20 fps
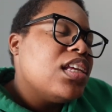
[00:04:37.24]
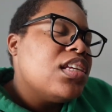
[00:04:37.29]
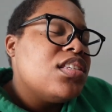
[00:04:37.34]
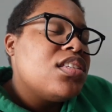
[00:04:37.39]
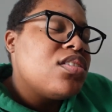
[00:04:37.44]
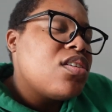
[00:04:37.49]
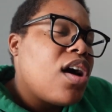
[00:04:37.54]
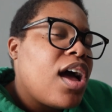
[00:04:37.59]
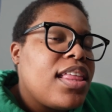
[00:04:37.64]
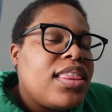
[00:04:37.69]

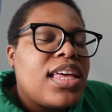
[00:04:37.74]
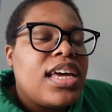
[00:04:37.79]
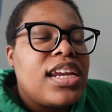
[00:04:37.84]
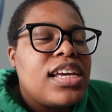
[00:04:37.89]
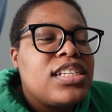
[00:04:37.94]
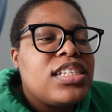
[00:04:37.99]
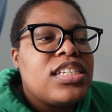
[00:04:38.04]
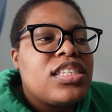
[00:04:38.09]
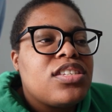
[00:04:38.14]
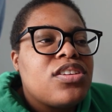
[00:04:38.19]
so I thought
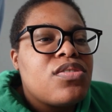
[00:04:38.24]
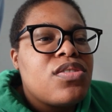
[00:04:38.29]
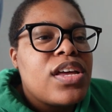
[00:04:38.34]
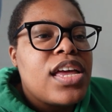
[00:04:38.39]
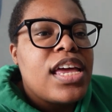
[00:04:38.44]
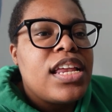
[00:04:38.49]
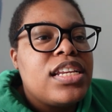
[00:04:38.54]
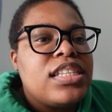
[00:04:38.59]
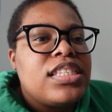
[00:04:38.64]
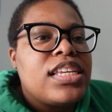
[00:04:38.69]
I'd just go
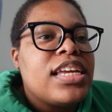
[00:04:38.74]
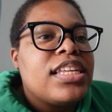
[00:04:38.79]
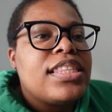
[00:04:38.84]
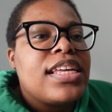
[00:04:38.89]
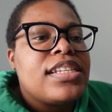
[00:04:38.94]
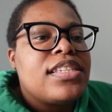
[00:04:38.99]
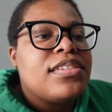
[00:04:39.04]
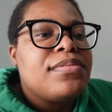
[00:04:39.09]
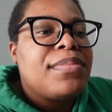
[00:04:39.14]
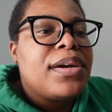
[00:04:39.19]
ahead and take
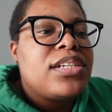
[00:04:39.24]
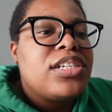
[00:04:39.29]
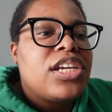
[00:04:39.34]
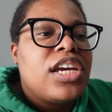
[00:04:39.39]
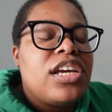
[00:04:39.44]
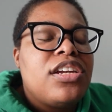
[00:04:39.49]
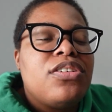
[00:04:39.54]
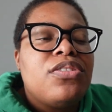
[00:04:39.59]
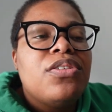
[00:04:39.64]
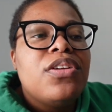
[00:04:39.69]
that to my
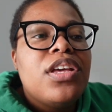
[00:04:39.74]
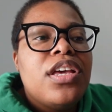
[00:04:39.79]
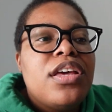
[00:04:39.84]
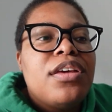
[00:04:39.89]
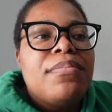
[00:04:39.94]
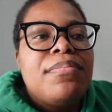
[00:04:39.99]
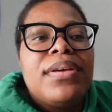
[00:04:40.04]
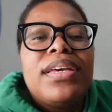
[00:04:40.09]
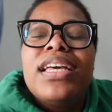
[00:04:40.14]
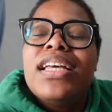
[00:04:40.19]
channel
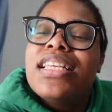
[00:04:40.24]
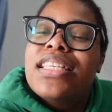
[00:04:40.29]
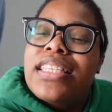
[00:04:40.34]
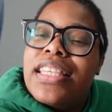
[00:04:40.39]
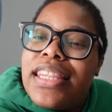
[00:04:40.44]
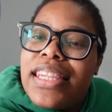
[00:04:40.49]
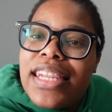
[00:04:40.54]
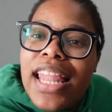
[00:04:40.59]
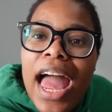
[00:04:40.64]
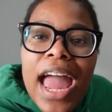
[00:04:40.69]
because
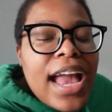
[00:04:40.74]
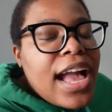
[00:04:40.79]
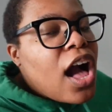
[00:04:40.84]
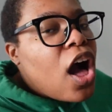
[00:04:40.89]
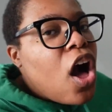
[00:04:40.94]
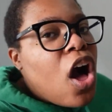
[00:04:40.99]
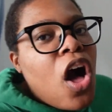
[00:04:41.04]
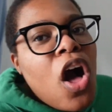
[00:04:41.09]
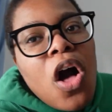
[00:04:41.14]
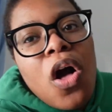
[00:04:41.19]
like
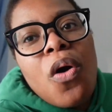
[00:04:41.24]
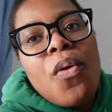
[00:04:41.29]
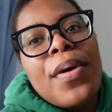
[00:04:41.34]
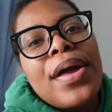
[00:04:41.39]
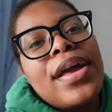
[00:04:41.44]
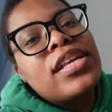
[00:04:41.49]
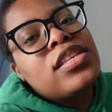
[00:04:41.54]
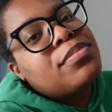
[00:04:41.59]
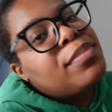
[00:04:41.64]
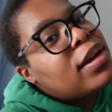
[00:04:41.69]

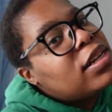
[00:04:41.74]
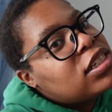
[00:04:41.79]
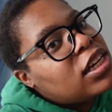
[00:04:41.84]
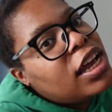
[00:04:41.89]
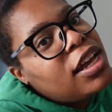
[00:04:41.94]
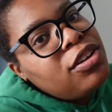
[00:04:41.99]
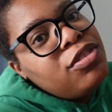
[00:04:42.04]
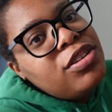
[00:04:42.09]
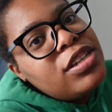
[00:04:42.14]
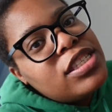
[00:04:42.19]
always, my
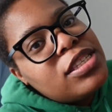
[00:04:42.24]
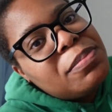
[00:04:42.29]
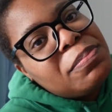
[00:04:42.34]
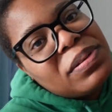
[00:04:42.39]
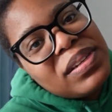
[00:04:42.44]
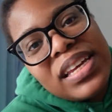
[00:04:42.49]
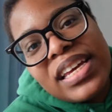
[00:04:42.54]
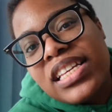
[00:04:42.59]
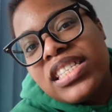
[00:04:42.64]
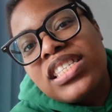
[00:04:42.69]
channel is a
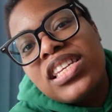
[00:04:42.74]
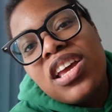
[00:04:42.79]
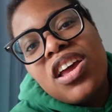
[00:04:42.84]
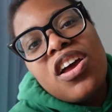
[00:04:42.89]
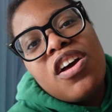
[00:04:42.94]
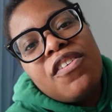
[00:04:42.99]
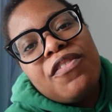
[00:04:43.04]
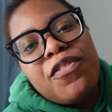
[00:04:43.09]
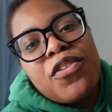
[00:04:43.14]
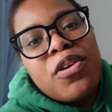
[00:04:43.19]
place
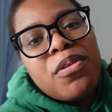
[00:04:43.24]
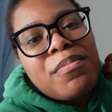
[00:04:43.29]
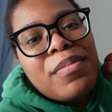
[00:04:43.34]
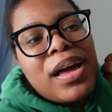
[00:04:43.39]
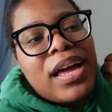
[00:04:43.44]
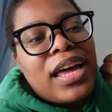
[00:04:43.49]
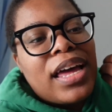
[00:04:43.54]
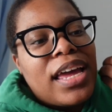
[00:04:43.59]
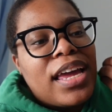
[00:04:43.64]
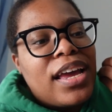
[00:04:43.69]
for
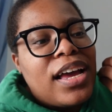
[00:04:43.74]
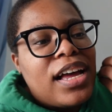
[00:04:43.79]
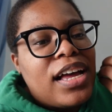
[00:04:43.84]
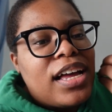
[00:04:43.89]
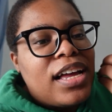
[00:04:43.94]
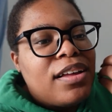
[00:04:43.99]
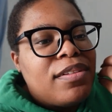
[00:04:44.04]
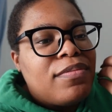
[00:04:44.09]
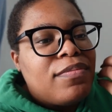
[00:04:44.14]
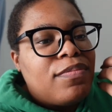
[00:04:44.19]
my
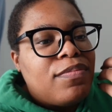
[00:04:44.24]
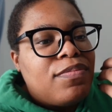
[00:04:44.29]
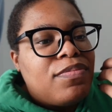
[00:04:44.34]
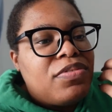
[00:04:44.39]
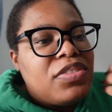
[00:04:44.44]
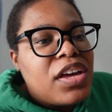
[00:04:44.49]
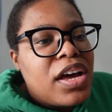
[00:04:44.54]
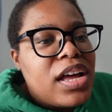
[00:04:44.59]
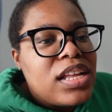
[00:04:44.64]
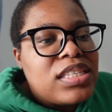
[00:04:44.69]
um,
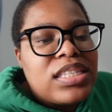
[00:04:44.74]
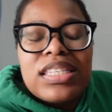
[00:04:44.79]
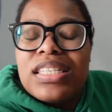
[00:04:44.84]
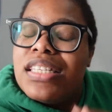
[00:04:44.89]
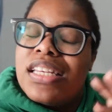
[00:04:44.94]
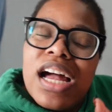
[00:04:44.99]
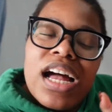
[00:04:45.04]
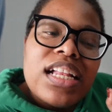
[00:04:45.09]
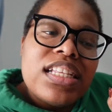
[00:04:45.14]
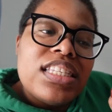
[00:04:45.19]
thoughts
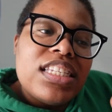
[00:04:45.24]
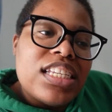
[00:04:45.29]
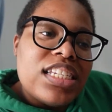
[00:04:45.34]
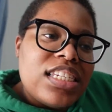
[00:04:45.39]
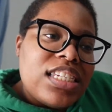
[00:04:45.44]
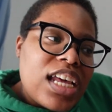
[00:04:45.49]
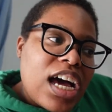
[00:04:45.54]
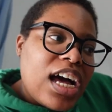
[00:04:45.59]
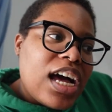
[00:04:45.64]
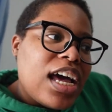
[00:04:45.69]
not to
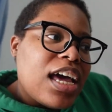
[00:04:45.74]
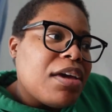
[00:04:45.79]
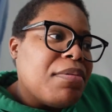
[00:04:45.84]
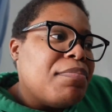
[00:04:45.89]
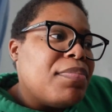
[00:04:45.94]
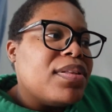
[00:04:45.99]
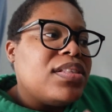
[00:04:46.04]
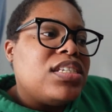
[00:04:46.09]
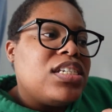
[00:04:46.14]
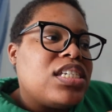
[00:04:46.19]
die,
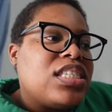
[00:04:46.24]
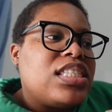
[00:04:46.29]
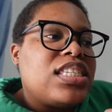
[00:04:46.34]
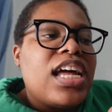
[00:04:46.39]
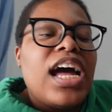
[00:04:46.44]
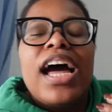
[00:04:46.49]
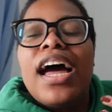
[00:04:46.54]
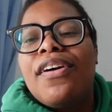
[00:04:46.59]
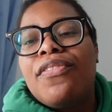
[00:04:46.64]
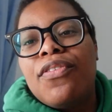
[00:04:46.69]
but just to
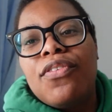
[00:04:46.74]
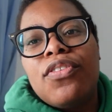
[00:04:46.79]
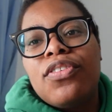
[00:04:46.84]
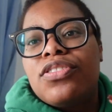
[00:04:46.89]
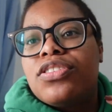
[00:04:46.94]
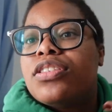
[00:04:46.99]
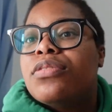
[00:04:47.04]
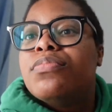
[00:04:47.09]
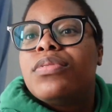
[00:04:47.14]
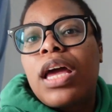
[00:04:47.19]
have
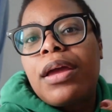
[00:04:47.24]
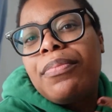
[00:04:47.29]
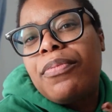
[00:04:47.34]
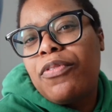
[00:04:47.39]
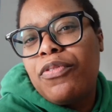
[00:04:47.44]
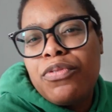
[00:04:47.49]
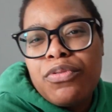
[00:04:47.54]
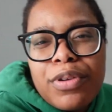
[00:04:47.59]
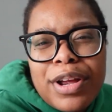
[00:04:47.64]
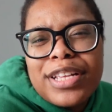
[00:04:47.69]
some type
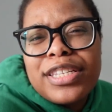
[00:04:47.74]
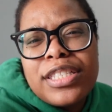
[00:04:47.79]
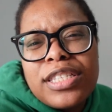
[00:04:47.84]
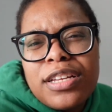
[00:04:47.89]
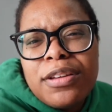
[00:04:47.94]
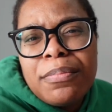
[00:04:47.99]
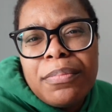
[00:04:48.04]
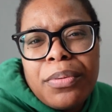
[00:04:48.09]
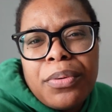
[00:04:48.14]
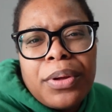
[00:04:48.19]
of
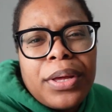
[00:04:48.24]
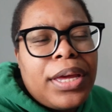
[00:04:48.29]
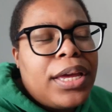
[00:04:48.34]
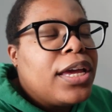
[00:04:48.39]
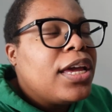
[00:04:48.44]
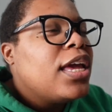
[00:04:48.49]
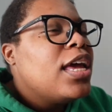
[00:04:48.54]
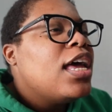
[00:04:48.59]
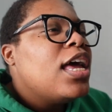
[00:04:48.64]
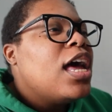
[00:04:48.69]
resting point.
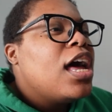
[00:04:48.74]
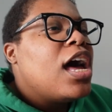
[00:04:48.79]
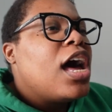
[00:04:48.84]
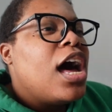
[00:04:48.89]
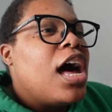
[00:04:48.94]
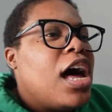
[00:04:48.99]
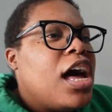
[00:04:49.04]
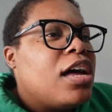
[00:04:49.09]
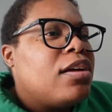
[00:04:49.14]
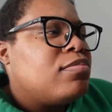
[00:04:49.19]

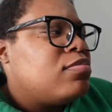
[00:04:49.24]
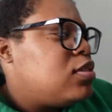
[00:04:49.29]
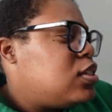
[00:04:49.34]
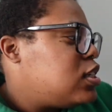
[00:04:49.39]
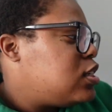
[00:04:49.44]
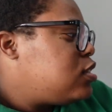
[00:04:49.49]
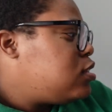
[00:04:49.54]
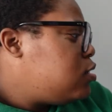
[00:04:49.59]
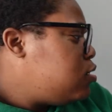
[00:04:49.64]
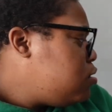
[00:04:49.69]
Um,
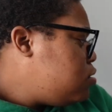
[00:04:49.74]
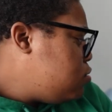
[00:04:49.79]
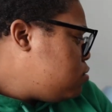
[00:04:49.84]
just